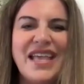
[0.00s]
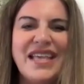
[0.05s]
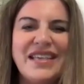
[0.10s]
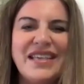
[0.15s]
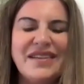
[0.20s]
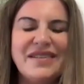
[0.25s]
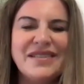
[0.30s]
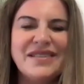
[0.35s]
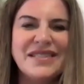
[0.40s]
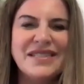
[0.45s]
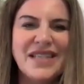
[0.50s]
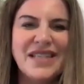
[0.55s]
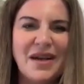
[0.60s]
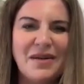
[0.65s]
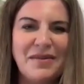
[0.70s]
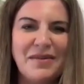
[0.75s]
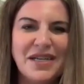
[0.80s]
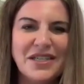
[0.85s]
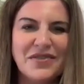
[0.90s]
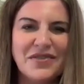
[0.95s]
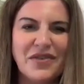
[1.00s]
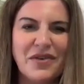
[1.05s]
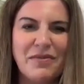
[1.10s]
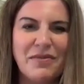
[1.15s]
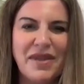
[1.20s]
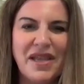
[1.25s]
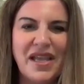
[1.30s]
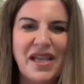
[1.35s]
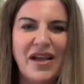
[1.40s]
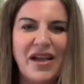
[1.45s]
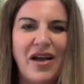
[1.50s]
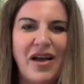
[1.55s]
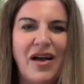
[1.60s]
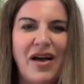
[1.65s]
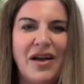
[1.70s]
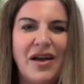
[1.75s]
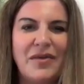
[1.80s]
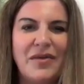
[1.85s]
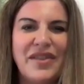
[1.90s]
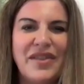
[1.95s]
thank you so much for being
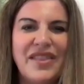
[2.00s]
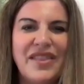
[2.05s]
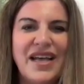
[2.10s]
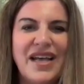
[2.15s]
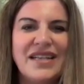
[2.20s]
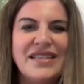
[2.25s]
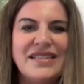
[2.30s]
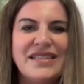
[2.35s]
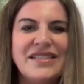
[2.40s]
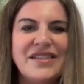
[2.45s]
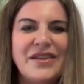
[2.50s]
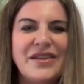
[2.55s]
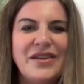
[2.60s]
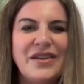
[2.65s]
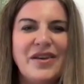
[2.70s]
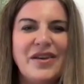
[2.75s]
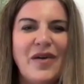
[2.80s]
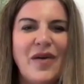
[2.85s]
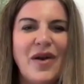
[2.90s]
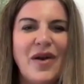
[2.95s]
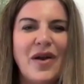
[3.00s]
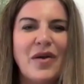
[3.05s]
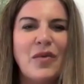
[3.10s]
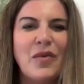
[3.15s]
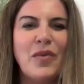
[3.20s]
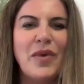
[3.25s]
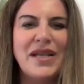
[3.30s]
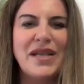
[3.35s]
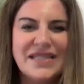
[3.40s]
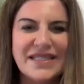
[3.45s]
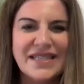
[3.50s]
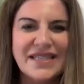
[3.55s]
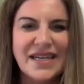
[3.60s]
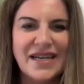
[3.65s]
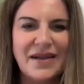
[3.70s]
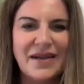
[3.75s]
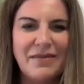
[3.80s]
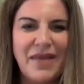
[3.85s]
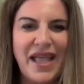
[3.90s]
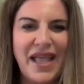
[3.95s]
on with us. Your
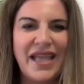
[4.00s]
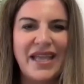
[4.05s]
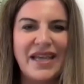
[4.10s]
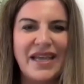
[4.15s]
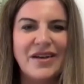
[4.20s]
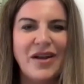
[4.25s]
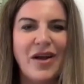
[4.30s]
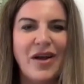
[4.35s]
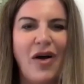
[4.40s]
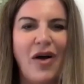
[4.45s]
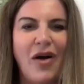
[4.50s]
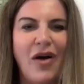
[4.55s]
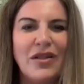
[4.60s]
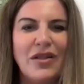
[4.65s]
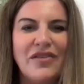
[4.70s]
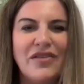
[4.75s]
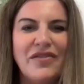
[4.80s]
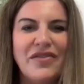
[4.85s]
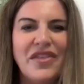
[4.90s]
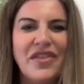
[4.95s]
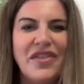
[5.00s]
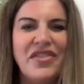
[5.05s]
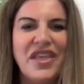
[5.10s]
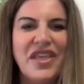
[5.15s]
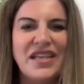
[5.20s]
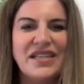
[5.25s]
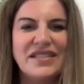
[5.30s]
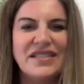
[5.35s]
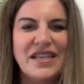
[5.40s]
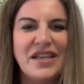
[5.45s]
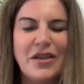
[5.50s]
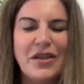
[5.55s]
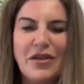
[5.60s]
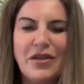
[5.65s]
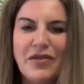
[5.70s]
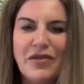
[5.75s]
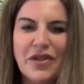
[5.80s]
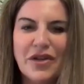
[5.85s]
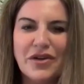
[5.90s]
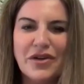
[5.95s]
wisdom and all of the things that
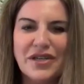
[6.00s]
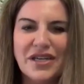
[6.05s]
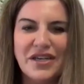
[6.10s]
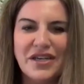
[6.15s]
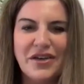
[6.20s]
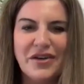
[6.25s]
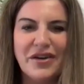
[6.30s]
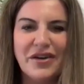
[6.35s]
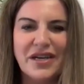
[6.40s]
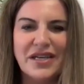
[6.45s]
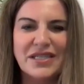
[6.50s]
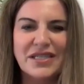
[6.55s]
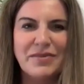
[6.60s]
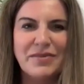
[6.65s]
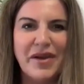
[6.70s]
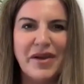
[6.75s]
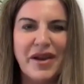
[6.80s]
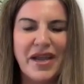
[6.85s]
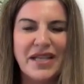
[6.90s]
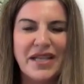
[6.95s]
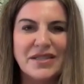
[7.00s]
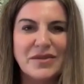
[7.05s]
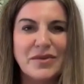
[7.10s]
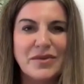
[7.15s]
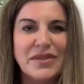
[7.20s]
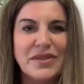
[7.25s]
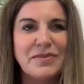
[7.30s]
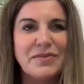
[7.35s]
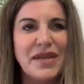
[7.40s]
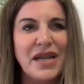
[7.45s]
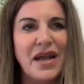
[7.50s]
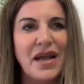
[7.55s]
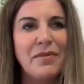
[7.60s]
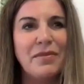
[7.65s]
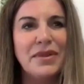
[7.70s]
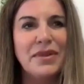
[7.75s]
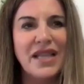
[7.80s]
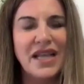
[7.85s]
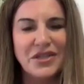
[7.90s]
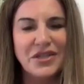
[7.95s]
you've learned in your experience. It's been a
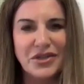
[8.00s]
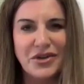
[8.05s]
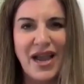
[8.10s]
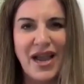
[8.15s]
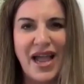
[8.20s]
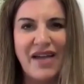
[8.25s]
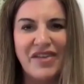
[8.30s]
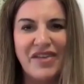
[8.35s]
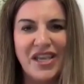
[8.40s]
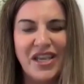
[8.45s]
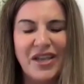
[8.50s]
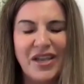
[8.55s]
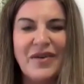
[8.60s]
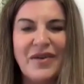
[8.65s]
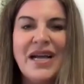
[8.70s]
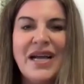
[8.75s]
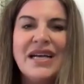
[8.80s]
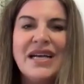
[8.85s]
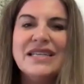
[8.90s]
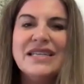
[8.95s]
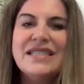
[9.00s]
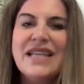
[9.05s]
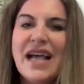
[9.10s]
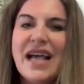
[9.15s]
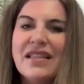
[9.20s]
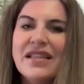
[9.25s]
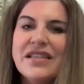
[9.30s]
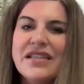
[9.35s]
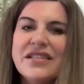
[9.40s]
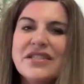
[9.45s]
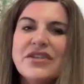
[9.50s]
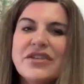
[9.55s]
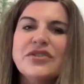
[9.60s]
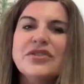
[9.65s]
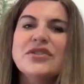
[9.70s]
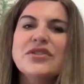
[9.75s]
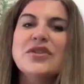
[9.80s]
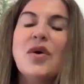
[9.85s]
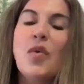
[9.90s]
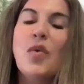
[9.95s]
pleasure having you. Tell
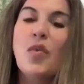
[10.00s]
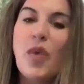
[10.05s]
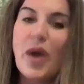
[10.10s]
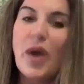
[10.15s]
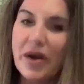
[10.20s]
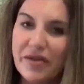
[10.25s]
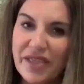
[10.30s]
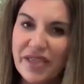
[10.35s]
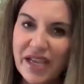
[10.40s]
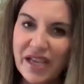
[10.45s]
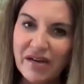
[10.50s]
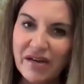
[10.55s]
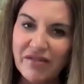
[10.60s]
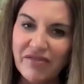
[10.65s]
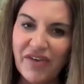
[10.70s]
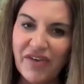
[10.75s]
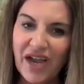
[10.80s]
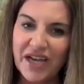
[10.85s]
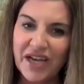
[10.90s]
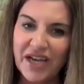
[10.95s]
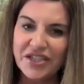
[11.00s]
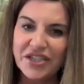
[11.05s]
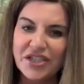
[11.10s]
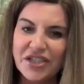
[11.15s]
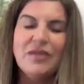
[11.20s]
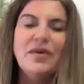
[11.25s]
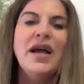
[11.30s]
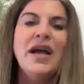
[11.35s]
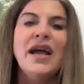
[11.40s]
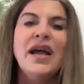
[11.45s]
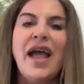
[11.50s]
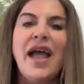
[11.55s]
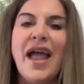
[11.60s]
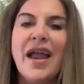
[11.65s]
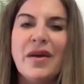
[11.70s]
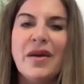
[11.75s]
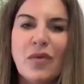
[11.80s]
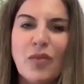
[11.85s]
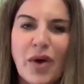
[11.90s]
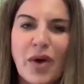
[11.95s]
listeners where they can find you
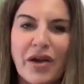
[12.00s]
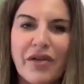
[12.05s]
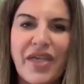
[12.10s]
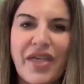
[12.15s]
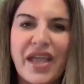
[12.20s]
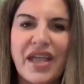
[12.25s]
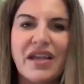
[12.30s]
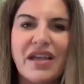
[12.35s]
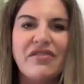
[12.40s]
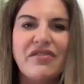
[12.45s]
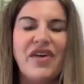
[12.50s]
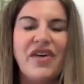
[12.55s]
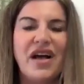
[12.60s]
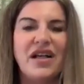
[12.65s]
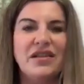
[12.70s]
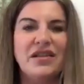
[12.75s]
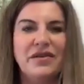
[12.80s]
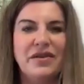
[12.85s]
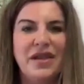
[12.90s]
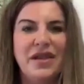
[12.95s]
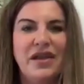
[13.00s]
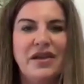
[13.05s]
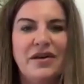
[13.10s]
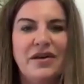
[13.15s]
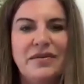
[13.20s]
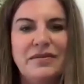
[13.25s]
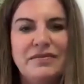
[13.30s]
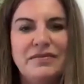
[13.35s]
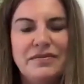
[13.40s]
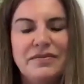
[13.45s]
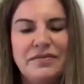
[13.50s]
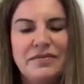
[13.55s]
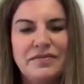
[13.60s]
and where they can follow you.